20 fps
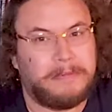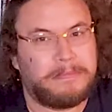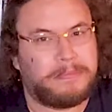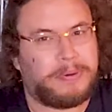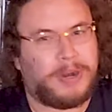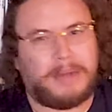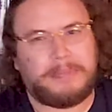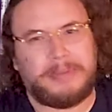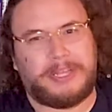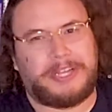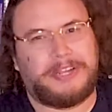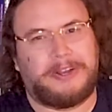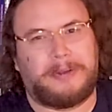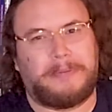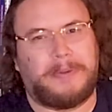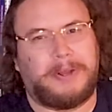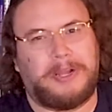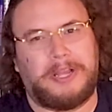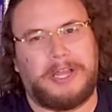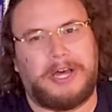probably could have
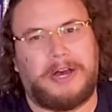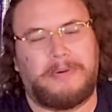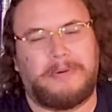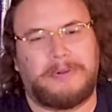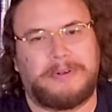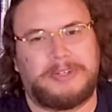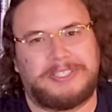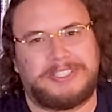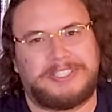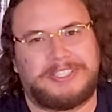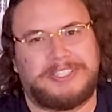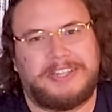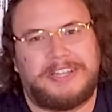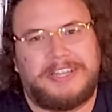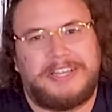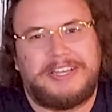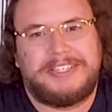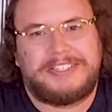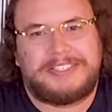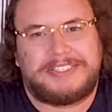been a lot worse than
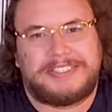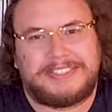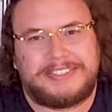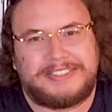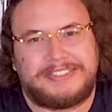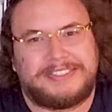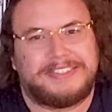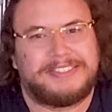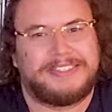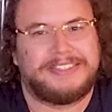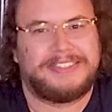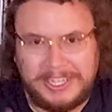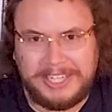this.